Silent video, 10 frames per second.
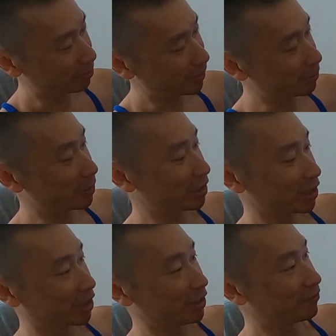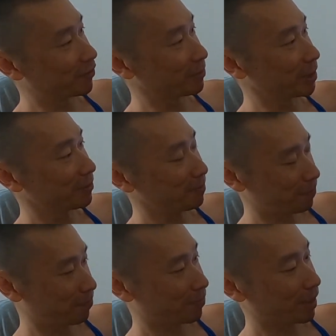be really good for me.
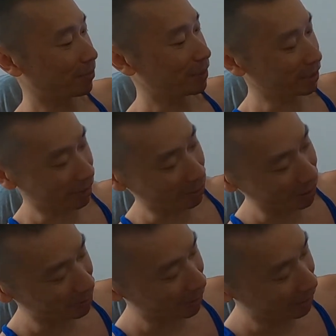I mean, there will be